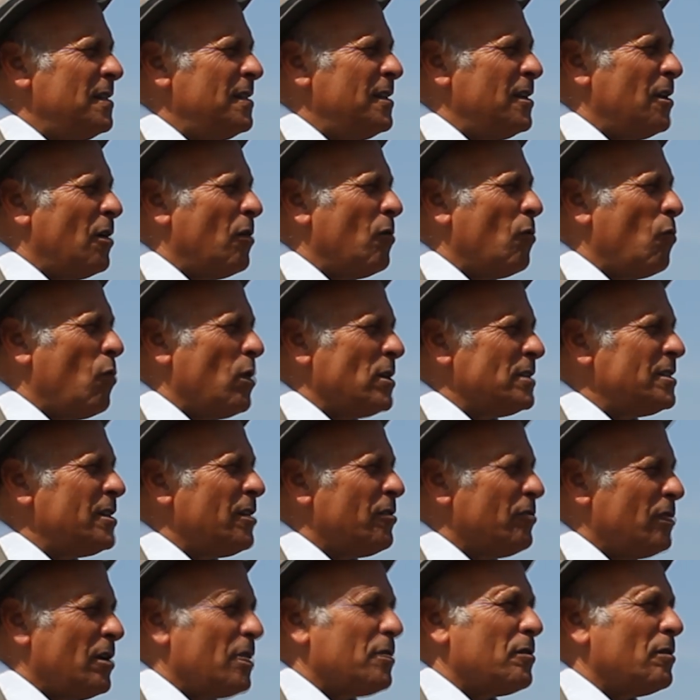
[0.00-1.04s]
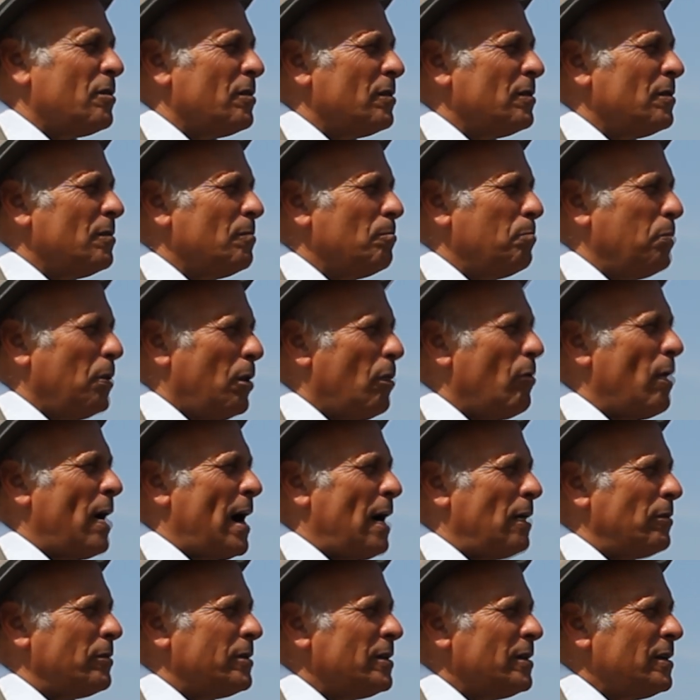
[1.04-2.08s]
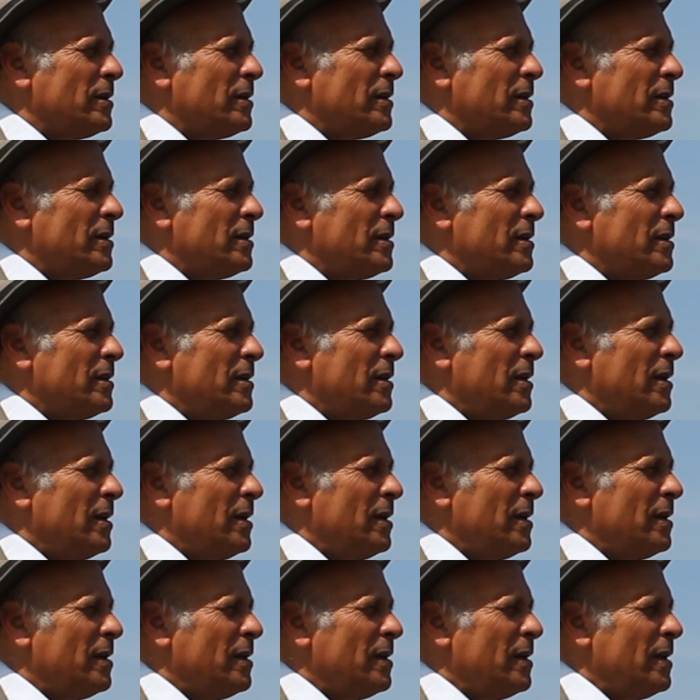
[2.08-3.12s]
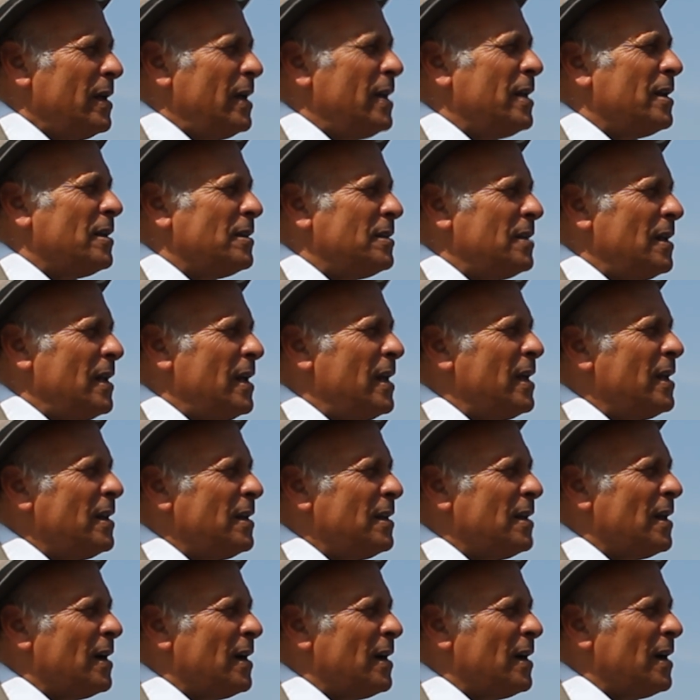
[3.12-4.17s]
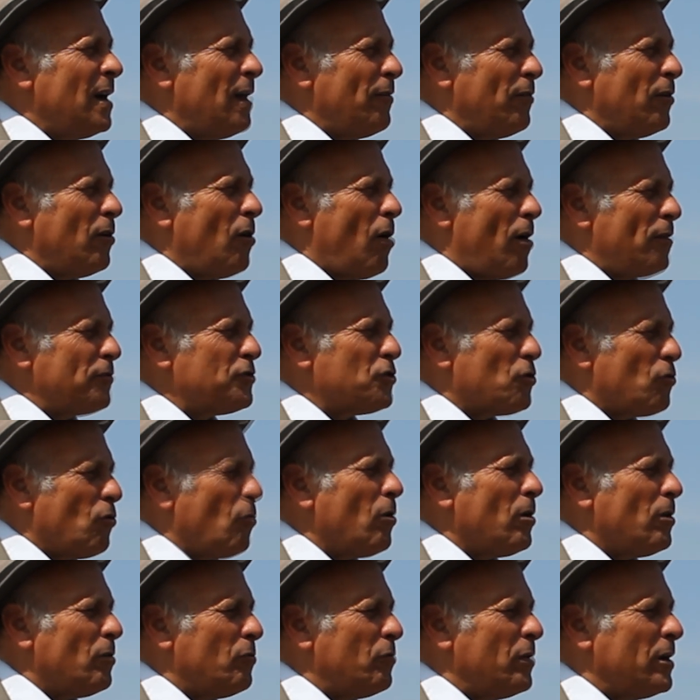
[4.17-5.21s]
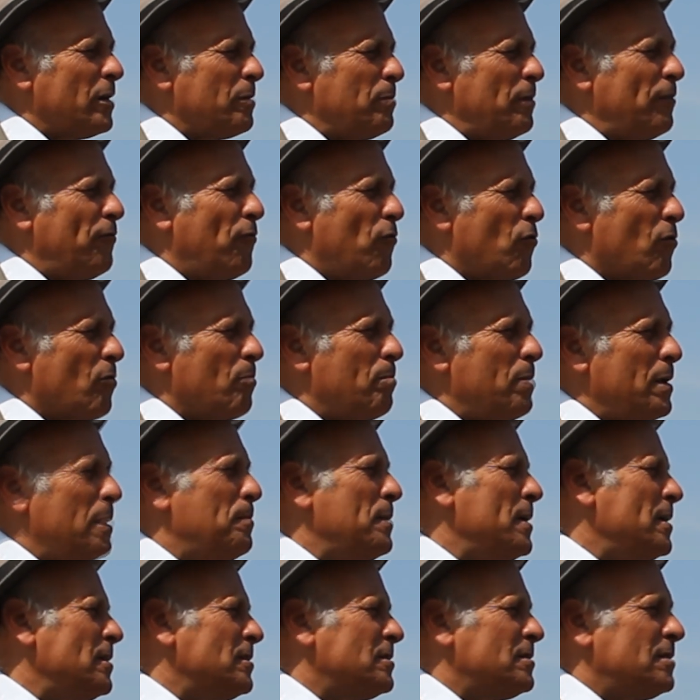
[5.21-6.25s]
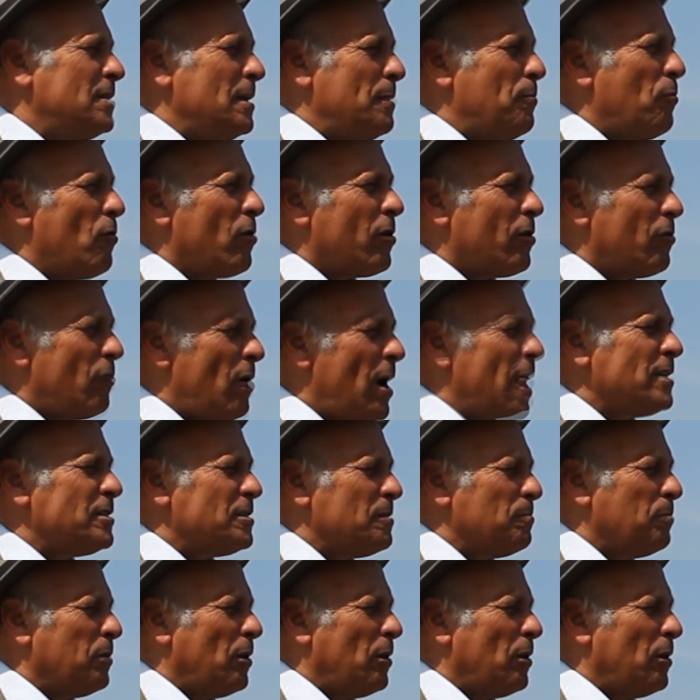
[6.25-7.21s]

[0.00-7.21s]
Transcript: you know was there another blowout in a, in uh, of an offshore oil rig before BP's Deepwater Horizon